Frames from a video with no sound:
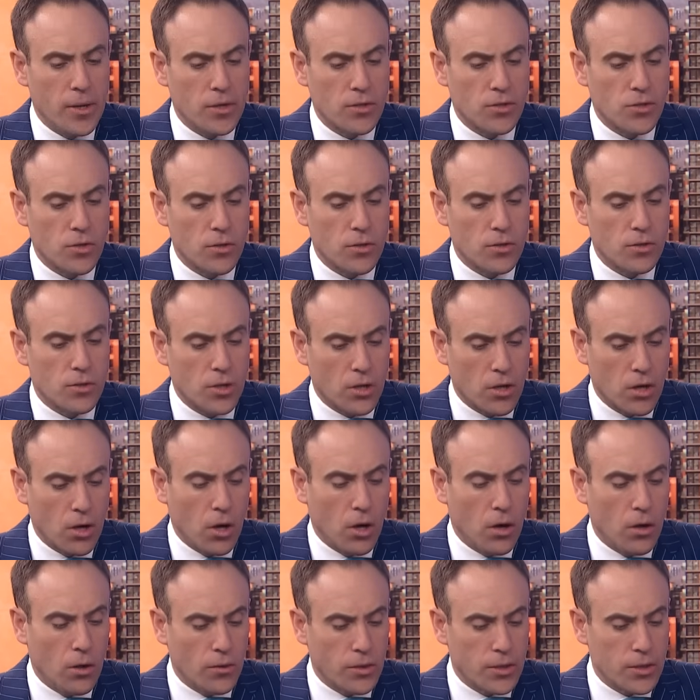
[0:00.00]
Prime Minister to
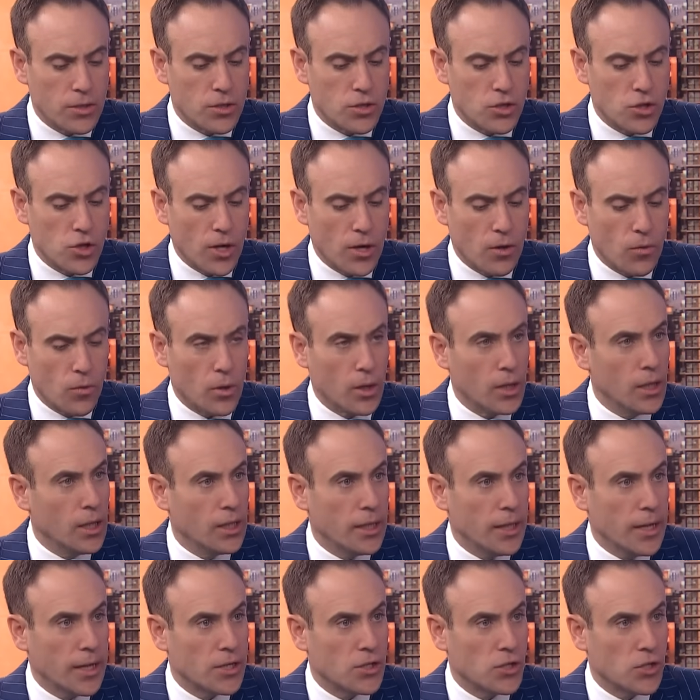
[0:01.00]
call this
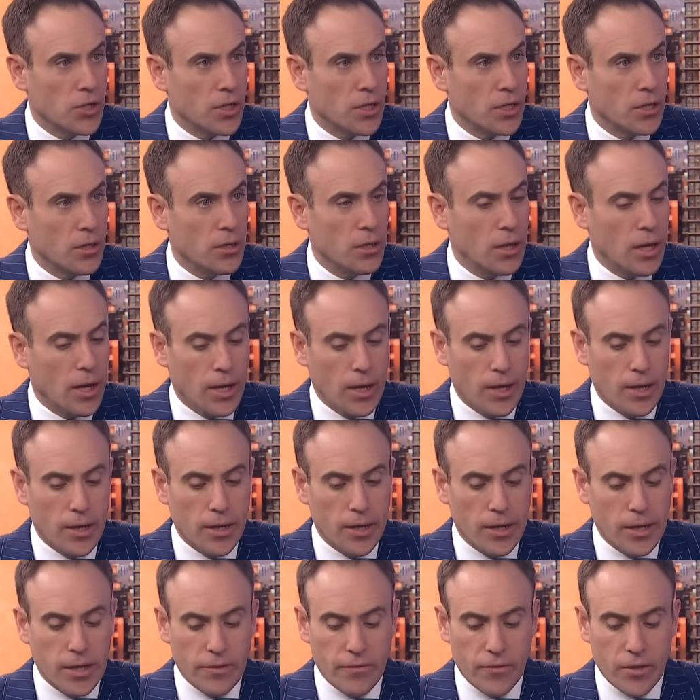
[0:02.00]
general election,
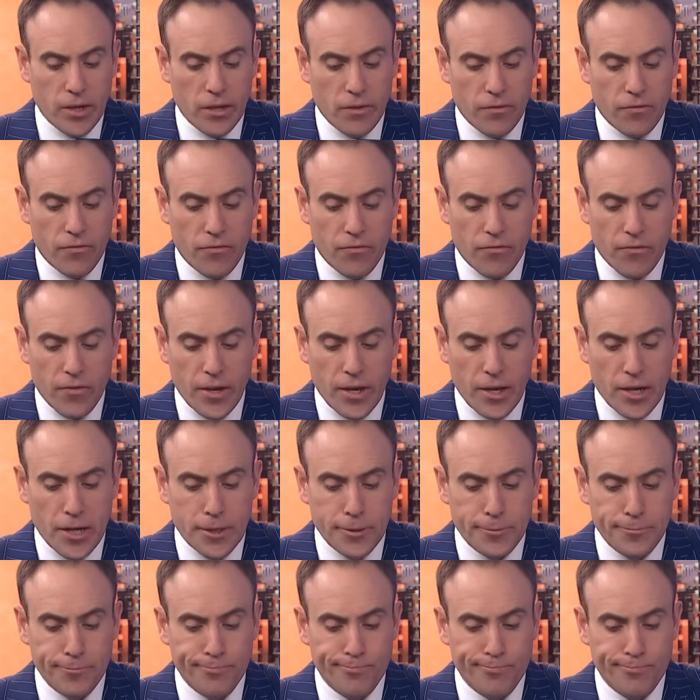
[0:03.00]
even if